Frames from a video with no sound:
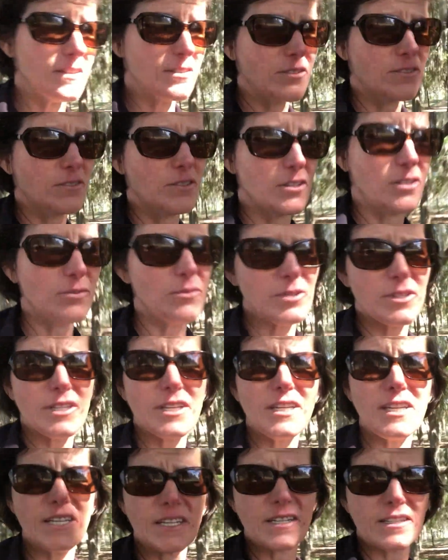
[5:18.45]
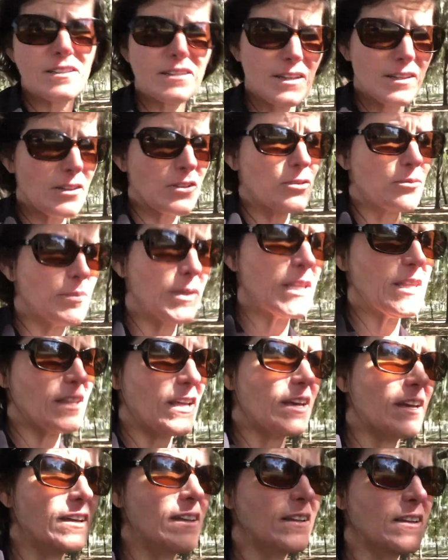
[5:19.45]
So she was eating a little bit
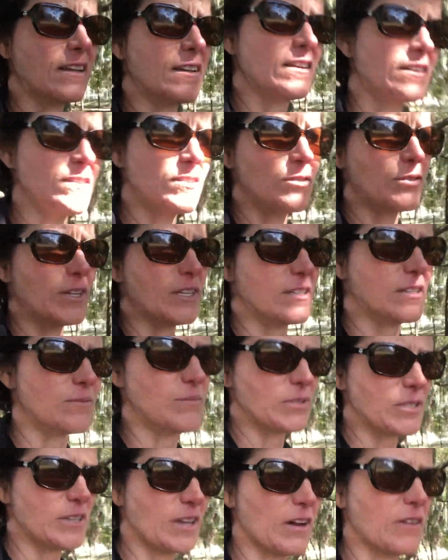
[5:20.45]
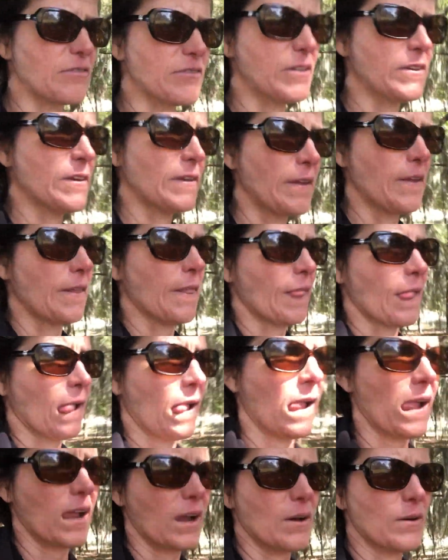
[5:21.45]
then and doing some stuff,
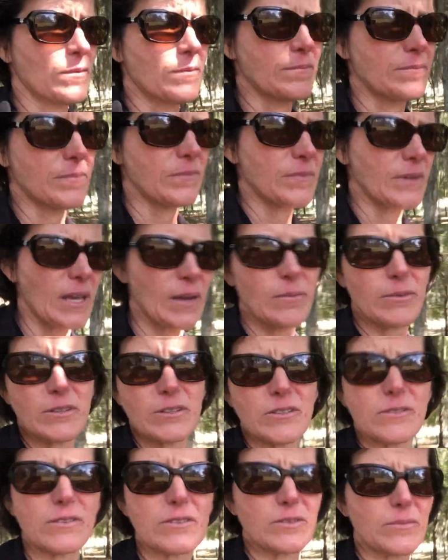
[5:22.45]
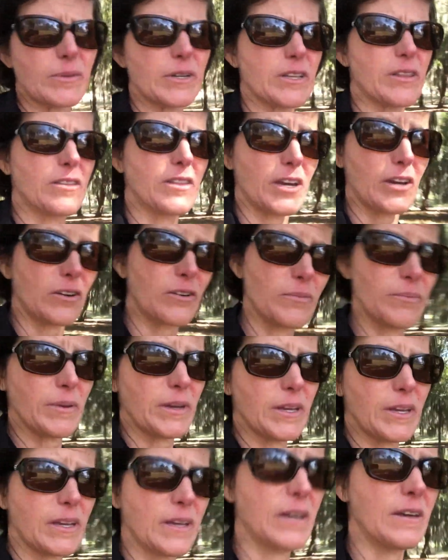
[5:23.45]
able to do a little bit of
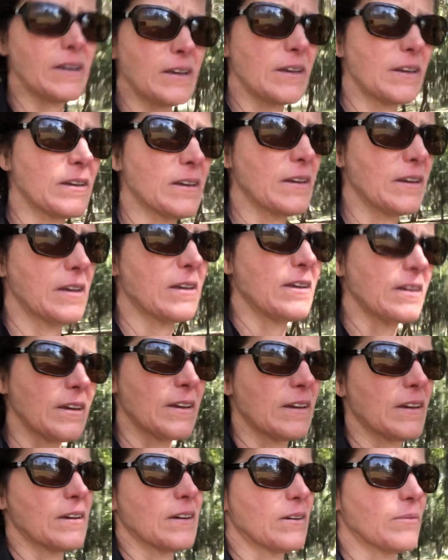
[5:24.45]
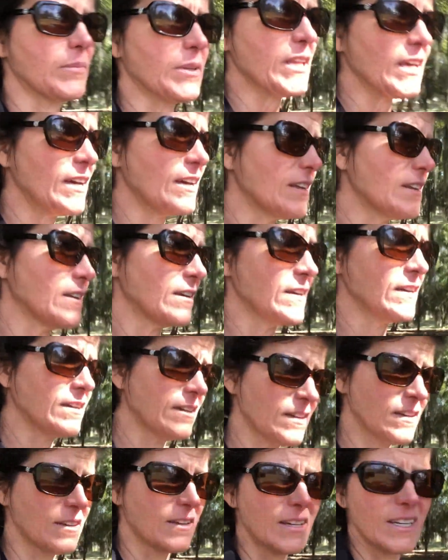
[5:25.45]
therapy, but then
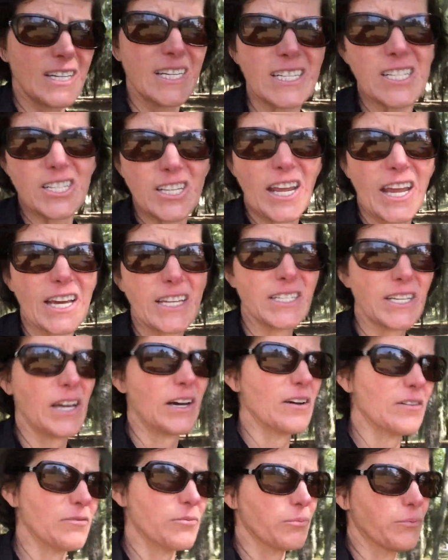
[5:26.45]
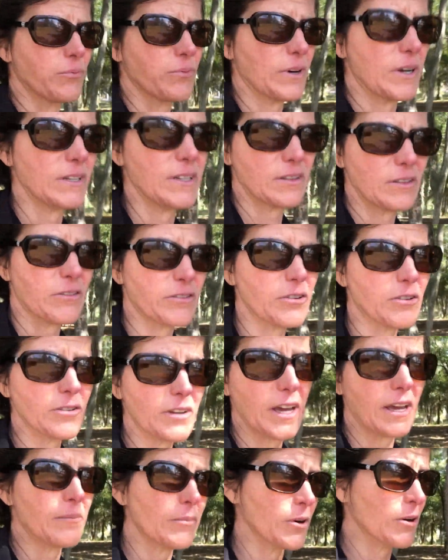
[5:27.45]
she had to have a 3rd
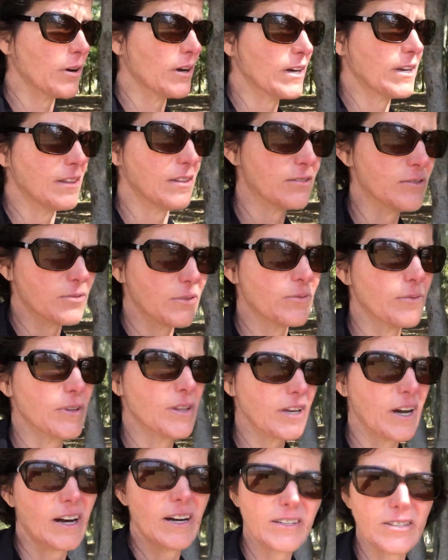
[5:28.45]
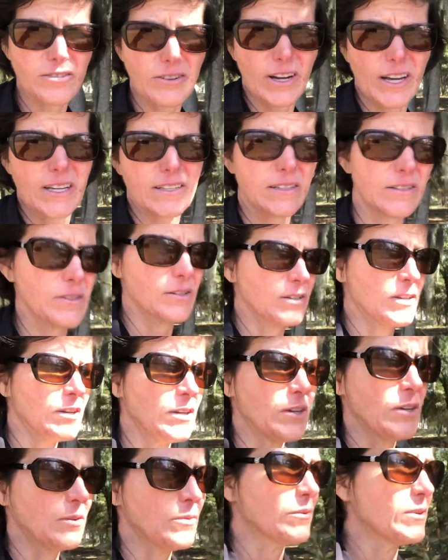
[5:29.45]
MRI, this one with contrast,
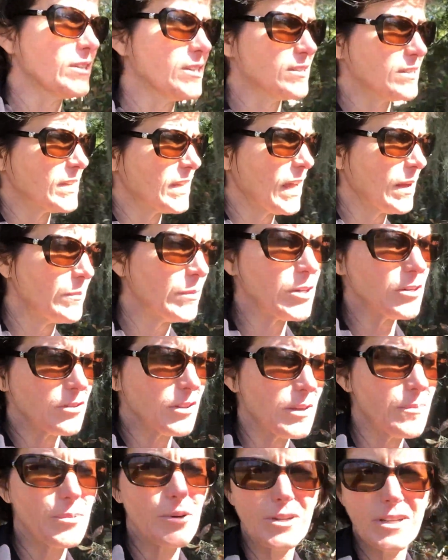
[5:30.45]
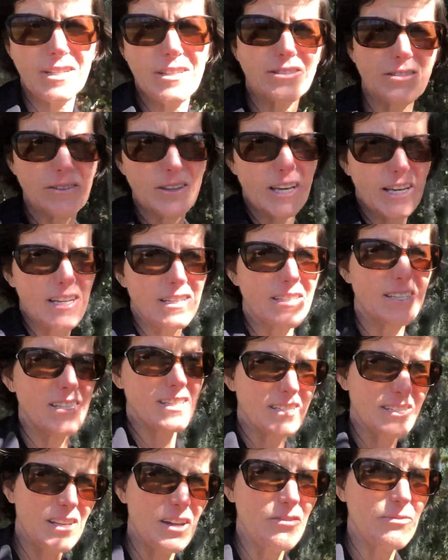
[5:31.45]
which is a chemical they put in so they can see
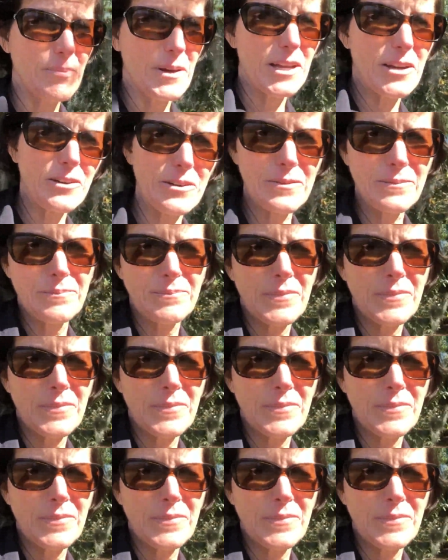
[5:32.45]
stuff better.